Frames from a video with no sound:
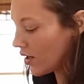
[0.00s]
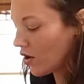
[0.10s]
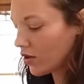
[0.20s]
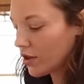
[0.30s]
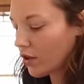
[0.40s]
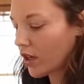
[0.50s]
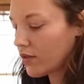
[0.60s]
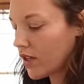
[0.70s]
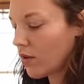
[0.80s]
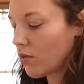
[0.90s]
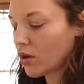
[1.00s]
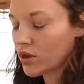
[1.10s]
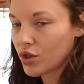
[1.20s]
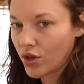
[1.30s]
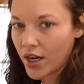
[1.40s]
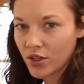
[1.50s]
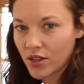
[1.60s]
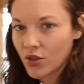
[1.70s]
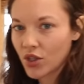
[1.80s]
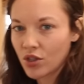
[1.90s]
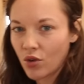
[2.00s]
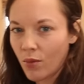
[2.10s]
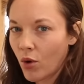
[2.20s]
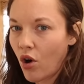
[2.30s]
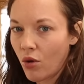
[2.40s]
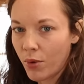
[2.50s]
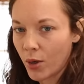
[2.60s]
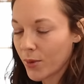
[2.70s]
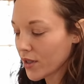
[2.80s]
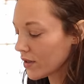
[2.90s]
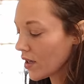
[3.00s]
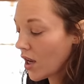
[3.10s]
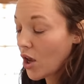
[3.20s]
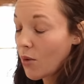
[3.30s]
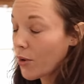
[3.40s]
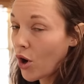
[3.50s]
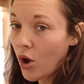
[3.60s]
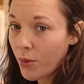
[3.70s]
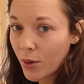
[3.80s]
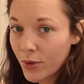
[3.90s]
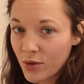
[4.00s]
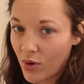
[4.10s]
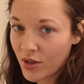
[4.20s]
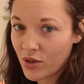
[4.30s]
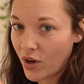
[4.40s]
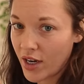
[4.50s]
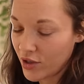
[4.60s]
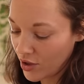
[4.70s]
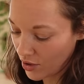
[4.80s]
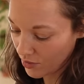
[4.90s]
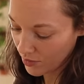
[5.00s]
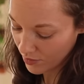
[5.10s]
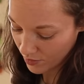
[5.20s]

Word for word: It also gives it more stretch than just normal all-purpose, but all-purpose works great too.